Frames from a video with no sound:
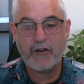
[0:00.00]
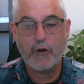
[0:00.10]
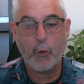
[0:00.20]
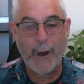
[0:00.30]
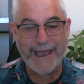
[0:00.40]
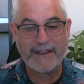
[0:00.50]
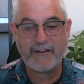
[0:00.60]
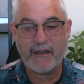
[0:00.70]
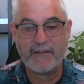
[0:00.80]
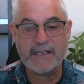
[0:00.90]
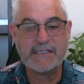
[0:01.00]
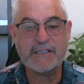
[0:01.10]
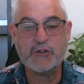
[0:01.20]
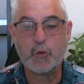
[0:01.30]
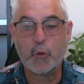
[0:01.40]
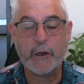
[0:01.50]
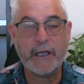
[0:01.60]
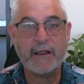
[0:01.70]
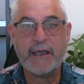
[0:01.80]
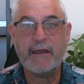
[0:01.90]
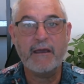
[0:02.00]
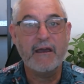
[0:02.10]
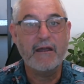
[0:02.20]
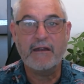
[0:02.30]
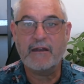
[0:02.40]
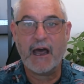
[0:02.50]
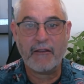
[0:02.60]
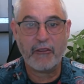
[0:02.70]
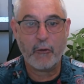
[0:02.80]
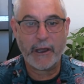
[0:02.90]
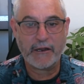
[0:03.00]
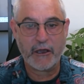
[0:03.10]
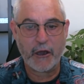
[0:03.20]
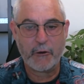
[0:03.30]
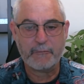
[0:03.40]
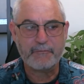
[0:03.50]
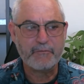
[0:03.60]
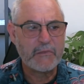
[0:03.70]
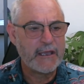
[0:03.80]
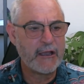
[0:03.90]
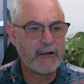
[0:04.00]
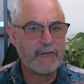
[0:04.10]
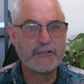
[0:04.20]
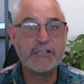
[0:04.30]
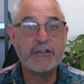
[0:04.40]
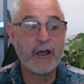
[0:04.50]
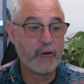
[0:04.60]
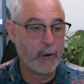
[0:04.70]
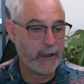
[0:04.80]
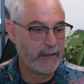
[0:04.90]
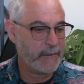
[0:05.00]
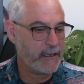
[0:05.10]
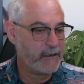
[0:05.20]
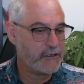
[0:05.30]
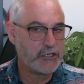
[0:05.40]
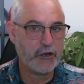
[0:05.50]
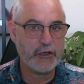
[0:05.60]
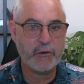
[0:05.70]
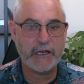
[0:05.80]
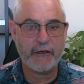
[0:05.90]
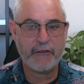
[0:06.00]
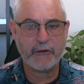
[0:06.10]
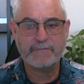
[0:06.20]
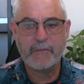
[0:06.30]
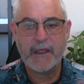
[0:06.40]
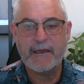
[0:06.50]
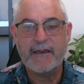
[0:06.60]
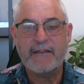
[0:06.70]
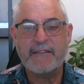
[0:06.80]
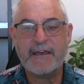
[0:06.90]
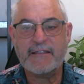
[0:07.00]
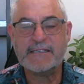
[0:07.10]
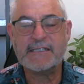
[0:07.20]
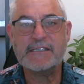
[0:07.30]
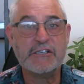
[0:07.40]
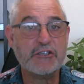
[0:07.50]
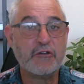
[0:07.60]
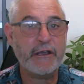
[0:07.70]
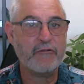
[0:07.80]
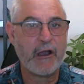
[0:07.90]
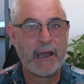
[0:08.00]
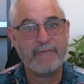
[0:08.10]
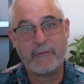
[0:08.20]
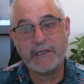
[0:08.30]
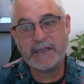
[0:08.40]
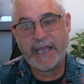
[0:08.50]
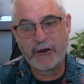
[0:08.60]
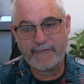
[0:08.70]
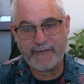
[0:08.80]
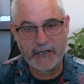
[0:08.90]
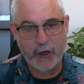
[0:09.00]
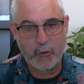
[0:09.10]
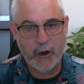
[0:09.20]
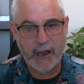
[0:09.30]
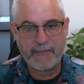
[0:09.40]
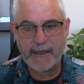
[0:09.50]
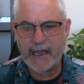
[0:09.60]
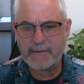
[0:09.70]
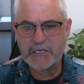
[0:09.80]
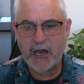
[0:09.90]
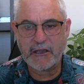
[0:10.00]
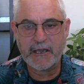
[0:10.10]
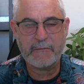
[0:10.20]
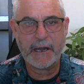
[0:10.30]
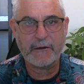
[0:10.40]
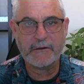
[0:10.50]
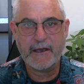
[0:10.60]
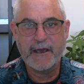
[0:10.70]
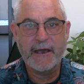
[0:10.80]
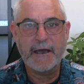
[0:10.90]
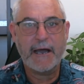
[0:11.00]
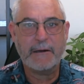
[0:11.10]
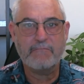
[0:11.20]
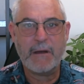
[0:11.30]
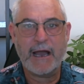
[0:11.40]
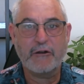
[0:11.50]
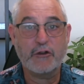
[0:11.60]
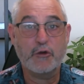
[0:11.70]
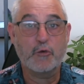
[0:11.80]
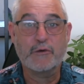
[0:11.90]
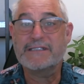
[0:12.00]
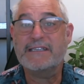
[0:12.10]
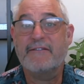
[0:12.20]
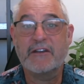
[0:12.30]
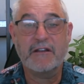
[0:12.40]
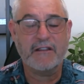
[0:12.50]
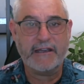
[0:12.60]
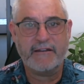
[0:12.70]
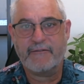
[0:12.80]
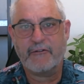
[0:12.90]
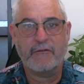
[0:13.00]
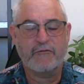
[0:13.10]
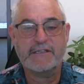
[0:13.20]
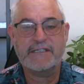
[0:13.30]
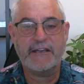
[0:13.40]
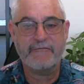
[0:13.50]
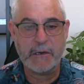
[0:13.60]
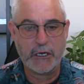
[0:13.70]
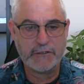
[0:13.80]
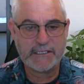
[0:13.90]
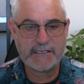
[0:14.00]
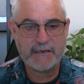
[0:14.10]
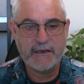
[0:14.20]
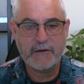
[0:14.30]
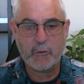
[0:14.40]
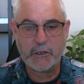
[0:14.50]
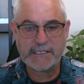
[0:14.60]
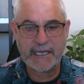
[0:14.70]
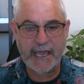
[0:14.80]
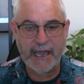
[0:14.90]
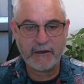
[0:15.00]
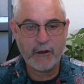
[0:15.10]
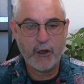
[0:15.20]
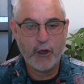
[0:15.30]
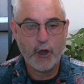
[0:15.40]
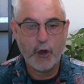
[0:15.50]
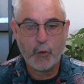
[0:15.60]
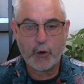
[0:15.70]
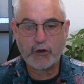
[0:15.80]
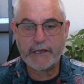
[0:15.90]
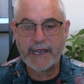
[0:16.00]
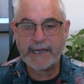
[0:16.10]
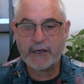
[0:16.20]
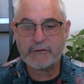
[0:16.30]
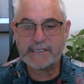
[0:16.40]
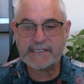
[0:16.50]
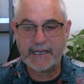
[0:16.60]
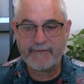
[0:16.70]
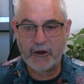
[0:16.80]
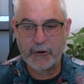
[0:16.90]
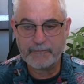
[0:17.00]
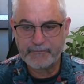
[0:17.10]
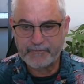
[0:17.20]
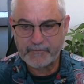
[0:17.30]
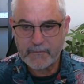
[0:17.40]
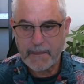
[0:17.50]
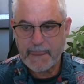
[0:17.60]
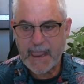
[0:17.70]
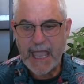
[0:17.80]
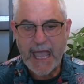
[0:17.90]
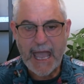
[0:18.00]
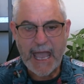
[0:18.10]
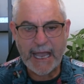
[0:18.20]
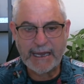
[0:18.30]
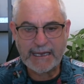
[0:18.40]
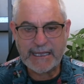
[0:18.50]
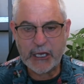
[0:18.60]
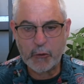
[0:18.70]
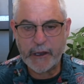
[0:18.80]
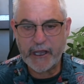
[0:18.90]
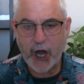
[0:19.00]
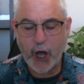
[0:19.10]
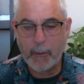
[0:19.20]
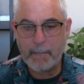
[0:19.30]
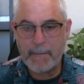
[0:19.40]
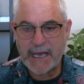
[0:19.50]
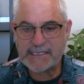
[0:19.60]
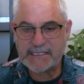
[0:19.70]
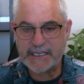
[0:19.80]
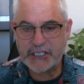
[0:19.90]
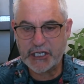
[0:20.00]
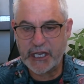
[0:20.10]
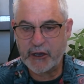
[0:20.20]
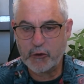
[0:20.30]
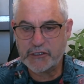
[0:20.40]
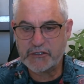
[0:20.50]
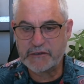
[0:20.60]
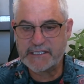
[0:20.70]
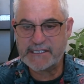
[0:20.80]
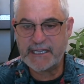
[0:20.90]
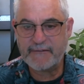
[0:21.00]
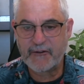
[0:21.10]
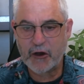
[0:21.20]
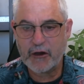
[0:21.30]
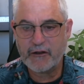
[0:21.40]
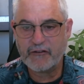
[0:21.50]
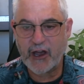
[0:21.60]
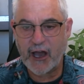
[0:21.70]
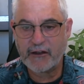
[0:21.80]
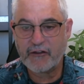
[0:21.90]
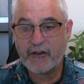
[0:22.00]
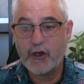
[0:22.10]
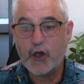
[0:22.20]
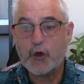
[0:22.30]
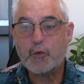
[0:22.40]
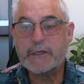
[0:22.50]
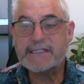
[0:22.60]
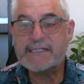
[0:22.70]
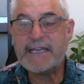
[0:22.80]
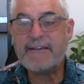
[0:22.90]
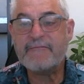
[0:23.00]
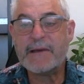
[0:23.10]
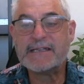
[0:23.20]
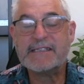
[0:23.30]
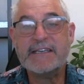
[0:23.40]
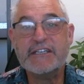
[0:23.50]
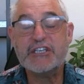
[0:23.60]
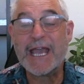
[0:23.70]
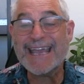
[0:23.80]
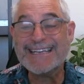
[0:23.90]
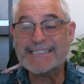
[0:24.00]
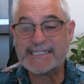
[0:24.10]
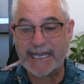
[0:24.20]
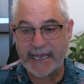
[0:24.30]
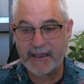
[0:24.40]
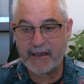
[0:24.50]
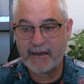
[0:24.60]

.wait. And this is really not the way to go. Here, there's another one. Let me show you another. This is a screen grab from a later video where I think I'm talking about how to receive and delete, different receive modes. Once again, we're creating a receiver, and here we call message equals receiver dot receive message async,